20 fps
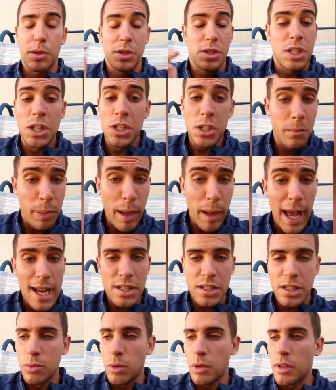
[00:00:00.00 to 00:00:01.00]
precision
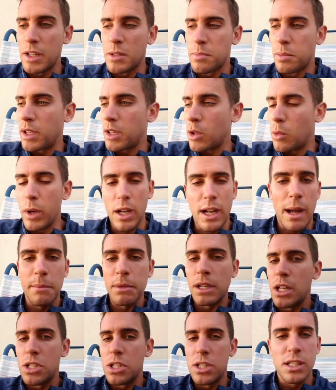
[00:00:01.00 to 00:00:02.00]
passes, whether that's playing quick
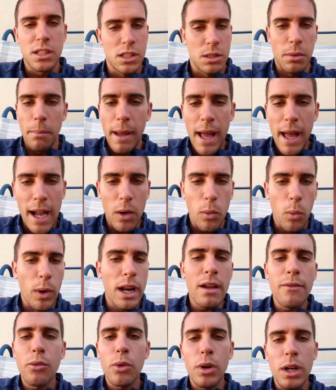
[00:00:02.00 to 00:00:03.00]
combinations to get the ball back,
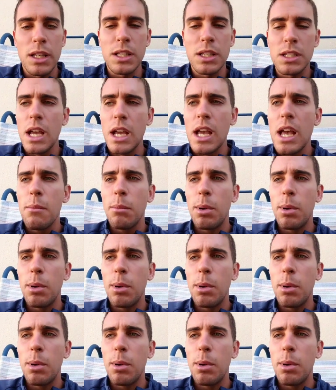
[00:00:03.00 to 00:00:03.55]
whatever it is.